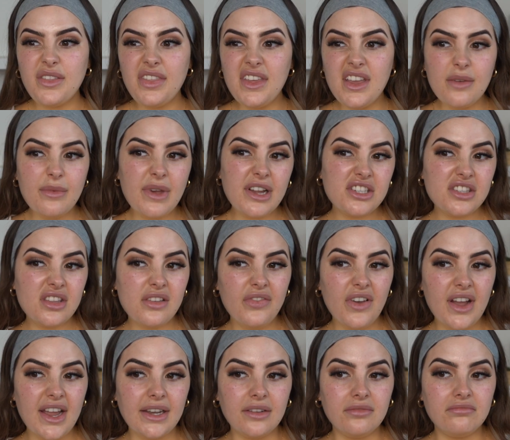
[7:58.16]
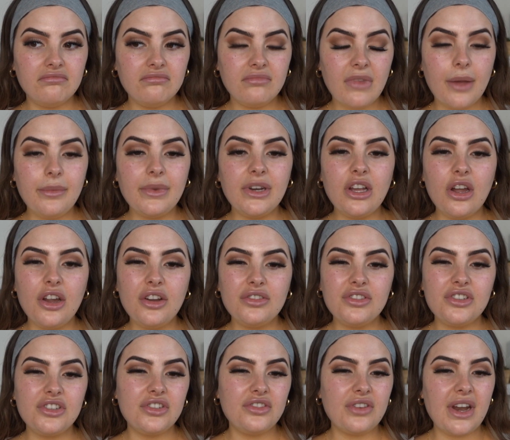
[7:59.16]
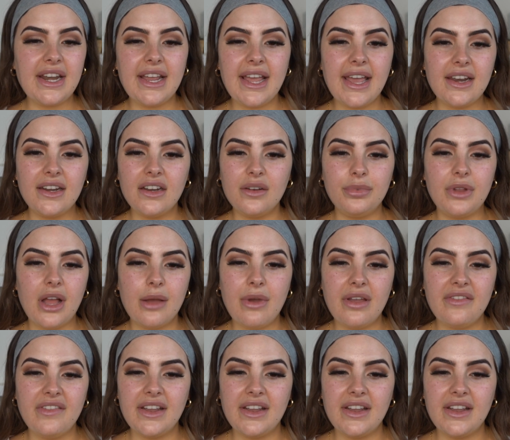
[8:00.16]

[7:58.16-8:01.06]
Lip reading: I think I'm actually fine. I'm going to go straight ahead and apply my